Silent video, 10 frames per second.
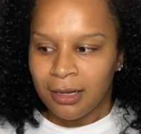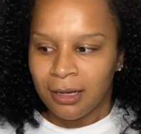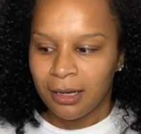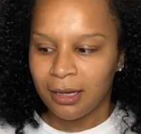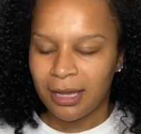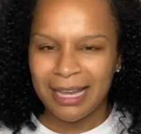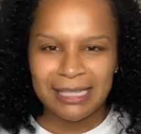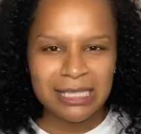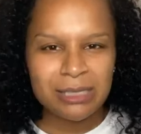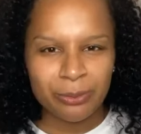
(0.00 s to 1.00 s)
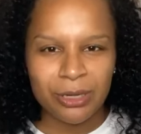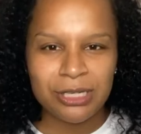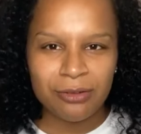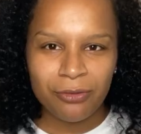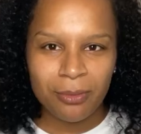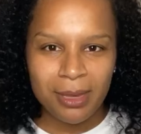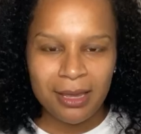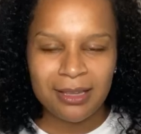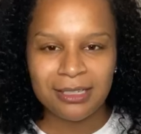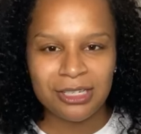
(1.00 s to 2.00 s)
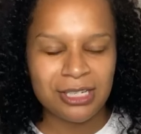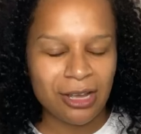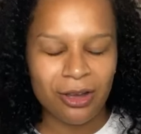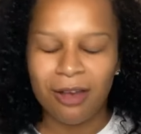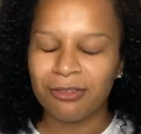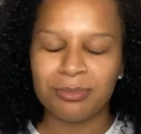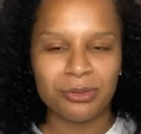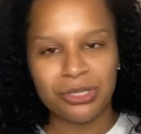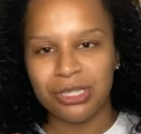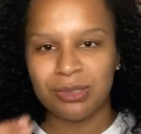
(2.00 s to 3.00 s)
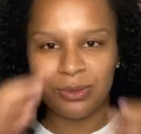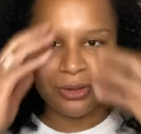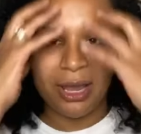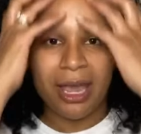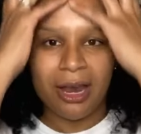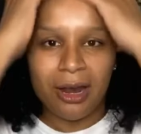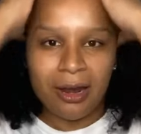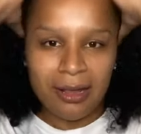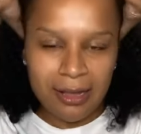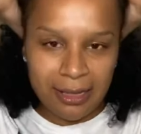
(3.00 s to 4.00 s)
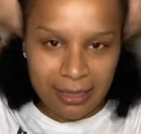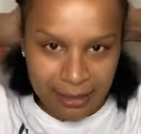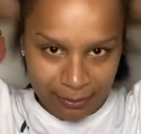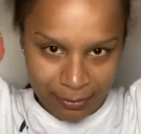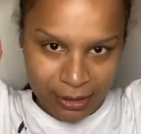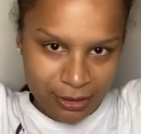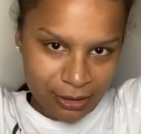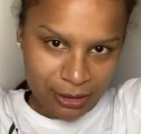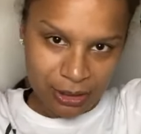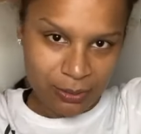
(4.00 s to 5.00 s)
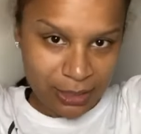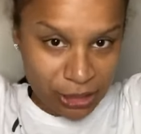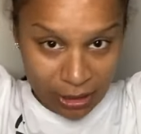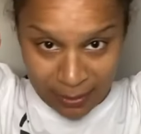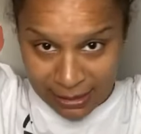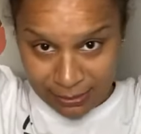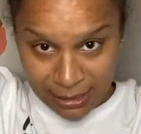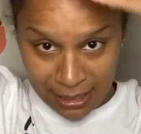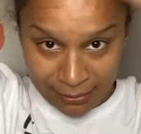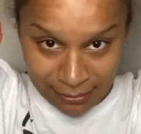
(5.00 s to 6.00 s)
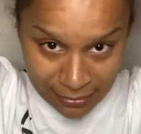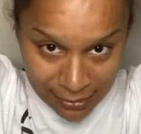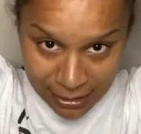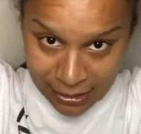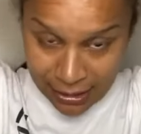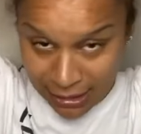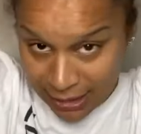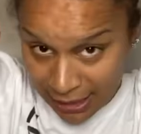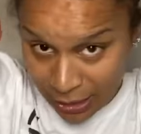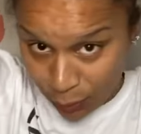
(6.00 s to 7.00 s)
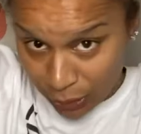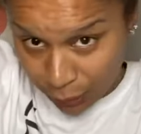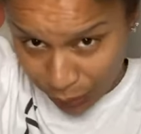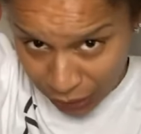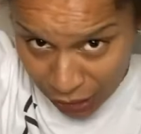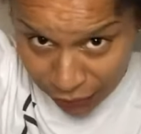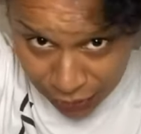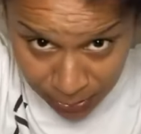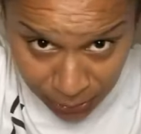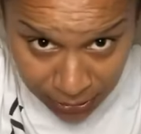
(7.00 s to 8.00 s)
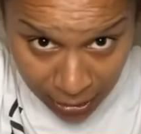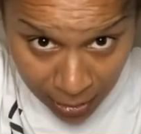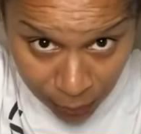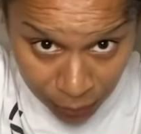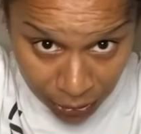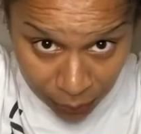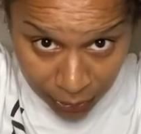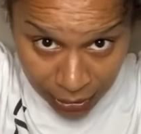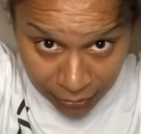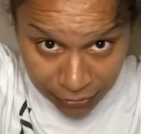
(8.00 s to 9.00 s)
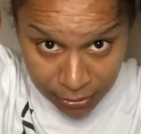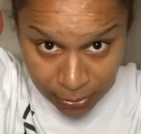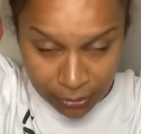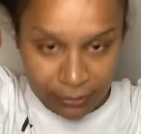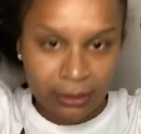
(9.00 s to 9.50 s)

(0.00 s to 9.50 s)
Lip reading: guess, inspiration for me, just how comfortable she is with her hair. So it took me some time to get really, really comfortable. Now I'm really, really comfortable